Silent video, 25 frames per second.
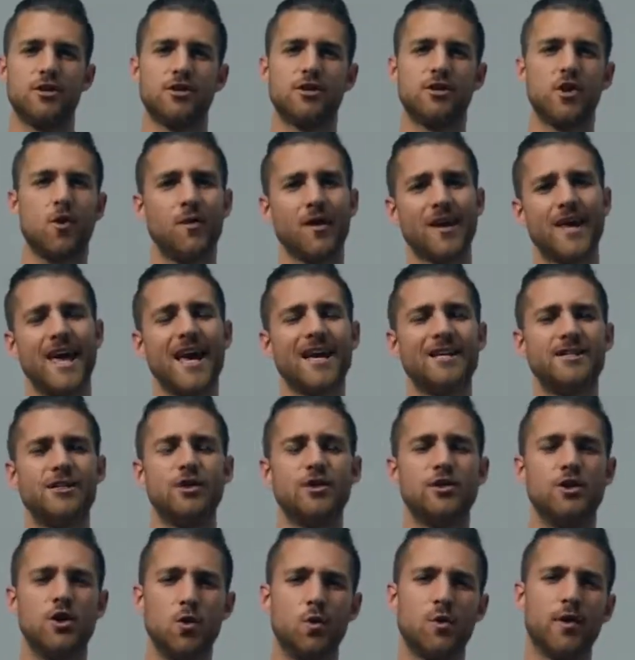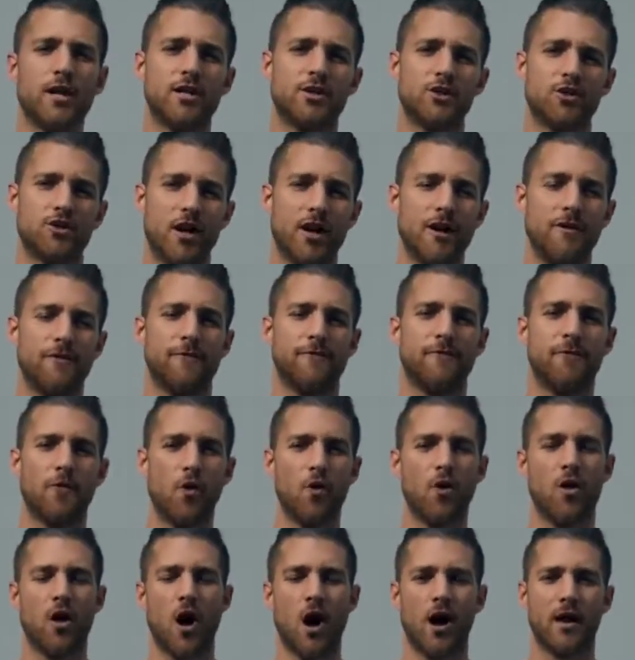So in case you do want to train
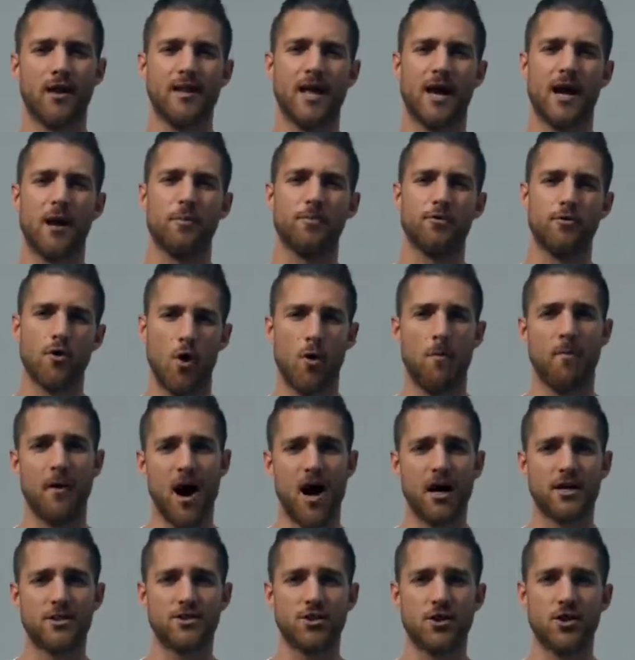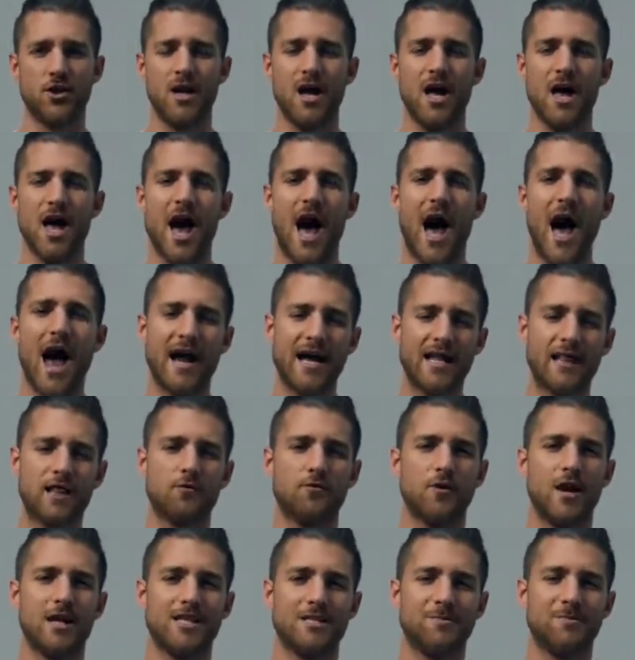full on like a pro boxer, I got
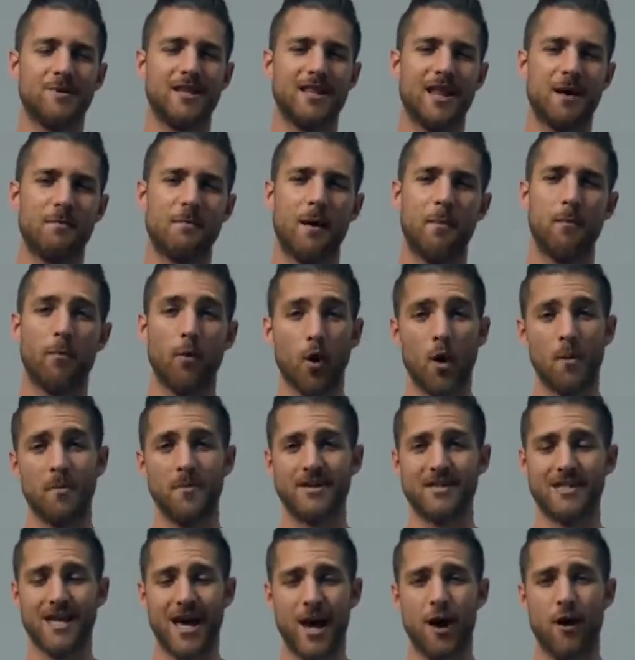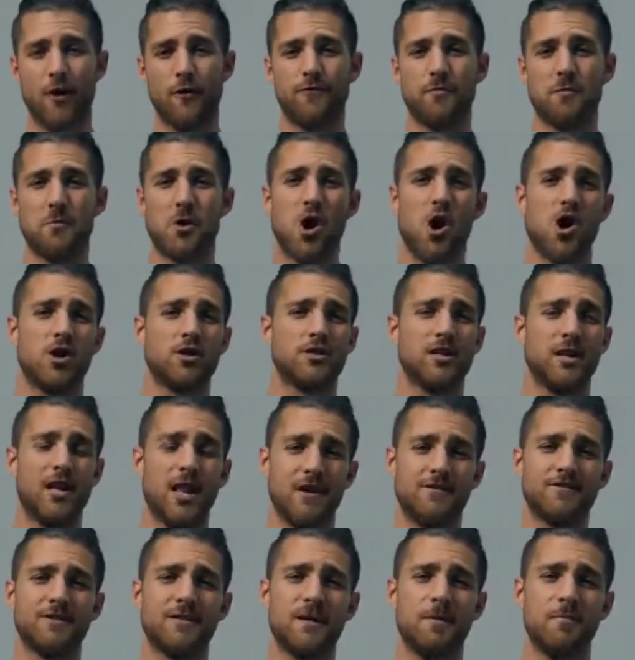the regimen that my boy Mateo from Cartel
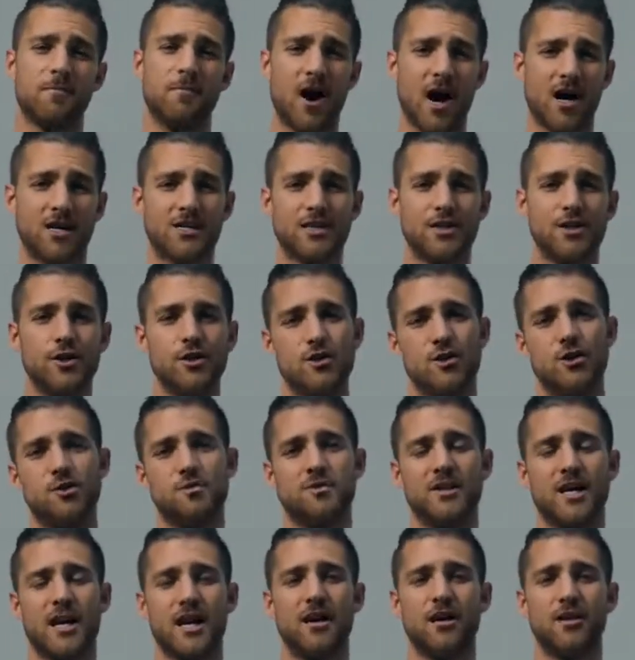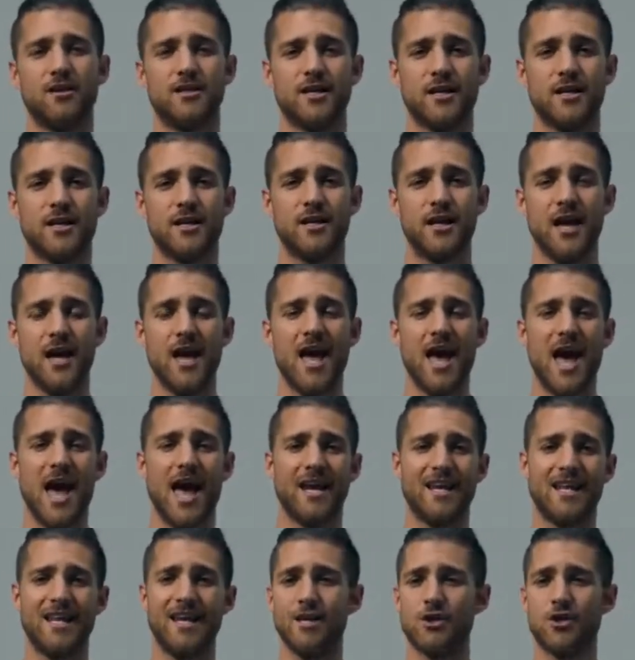FC Boxing YouTube channel did,
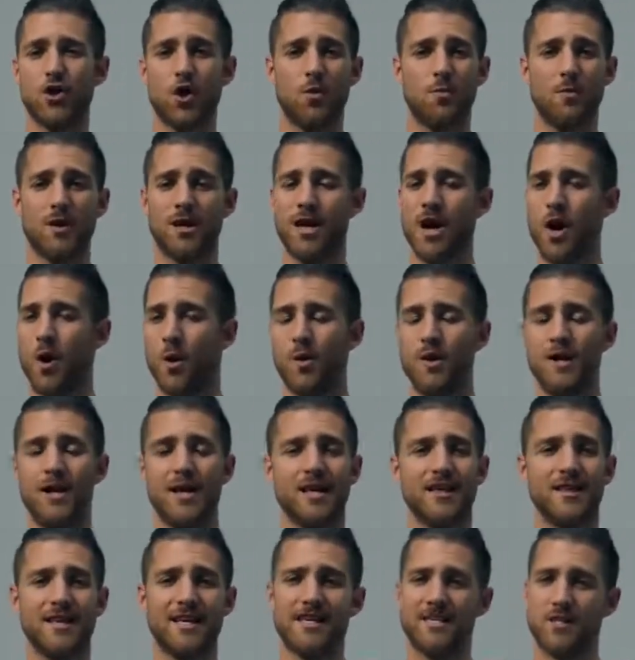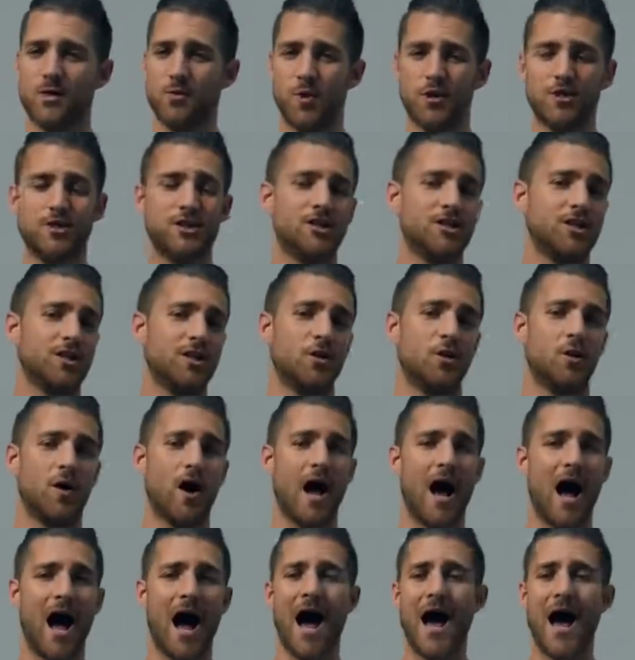and he told me, yo, this is what you do.